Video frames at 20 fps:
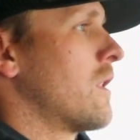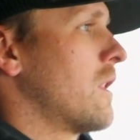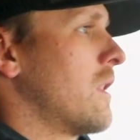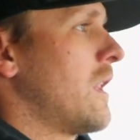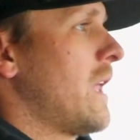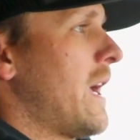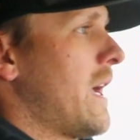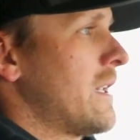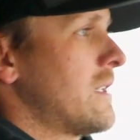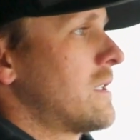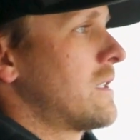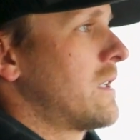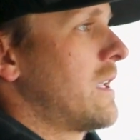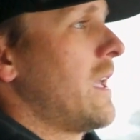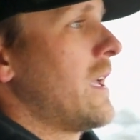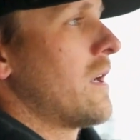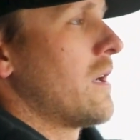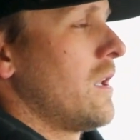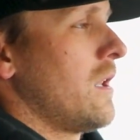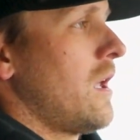That's
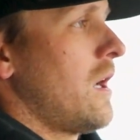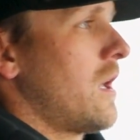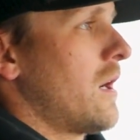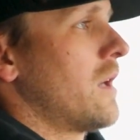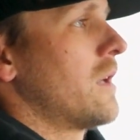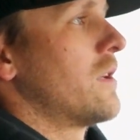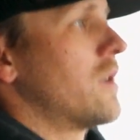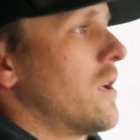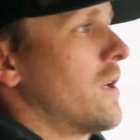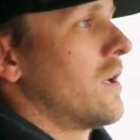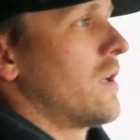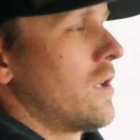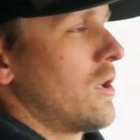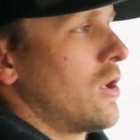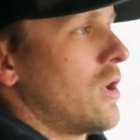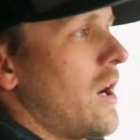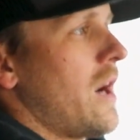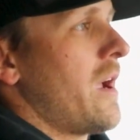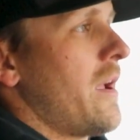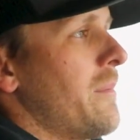getting a lot of dirt and
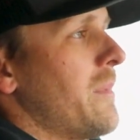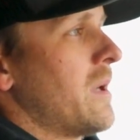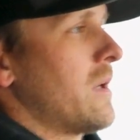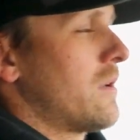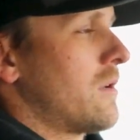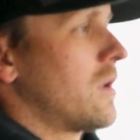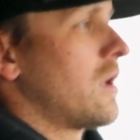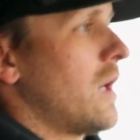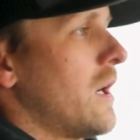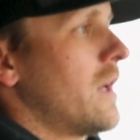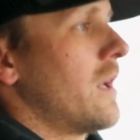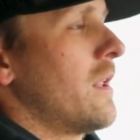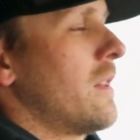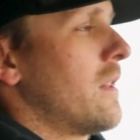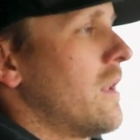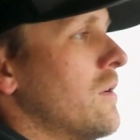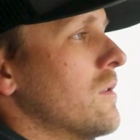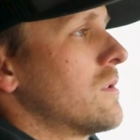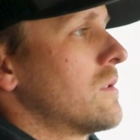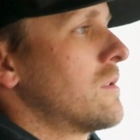grime and crud
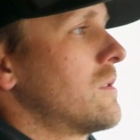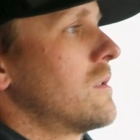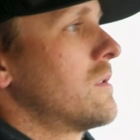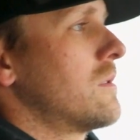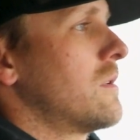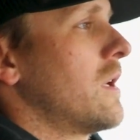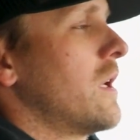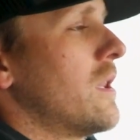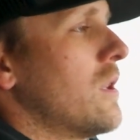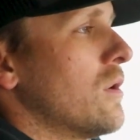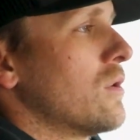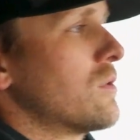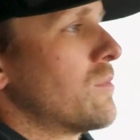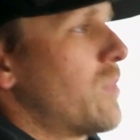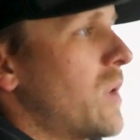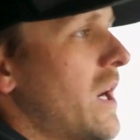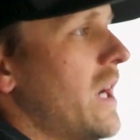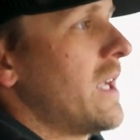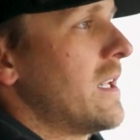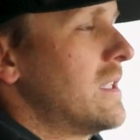in those
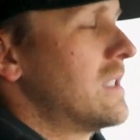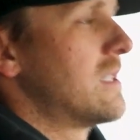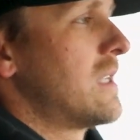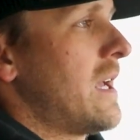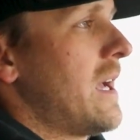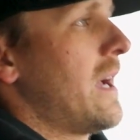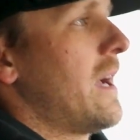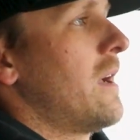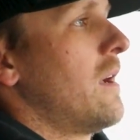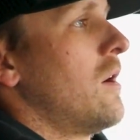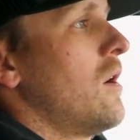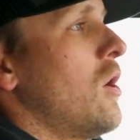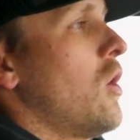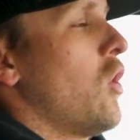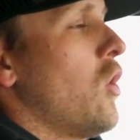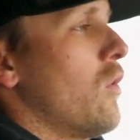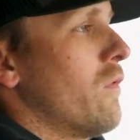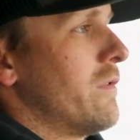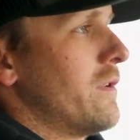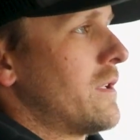braids that
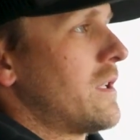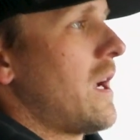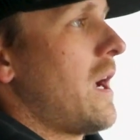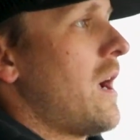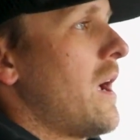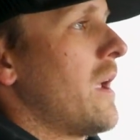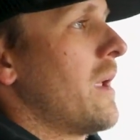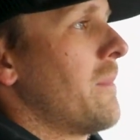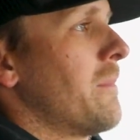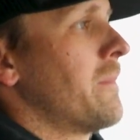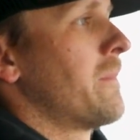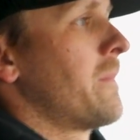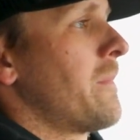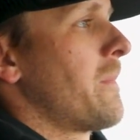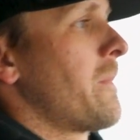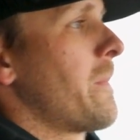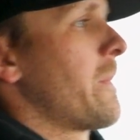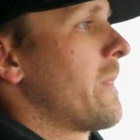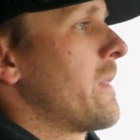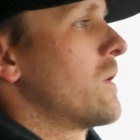over time
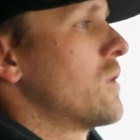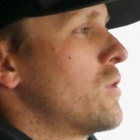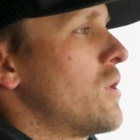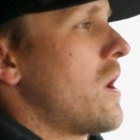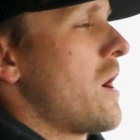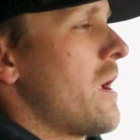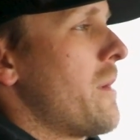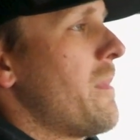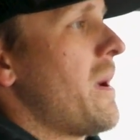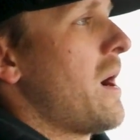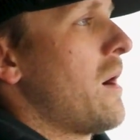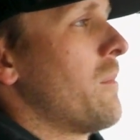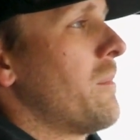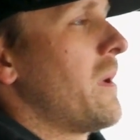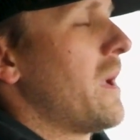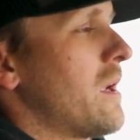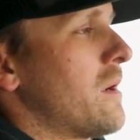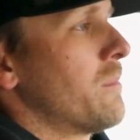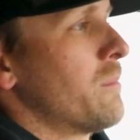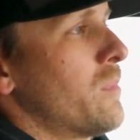dry them out,
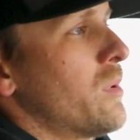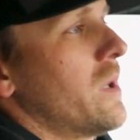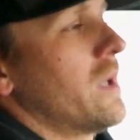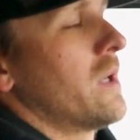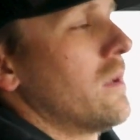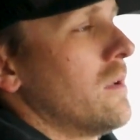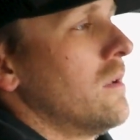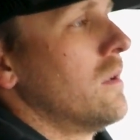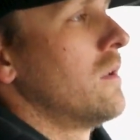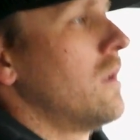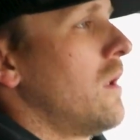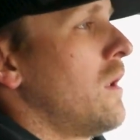make them brittle,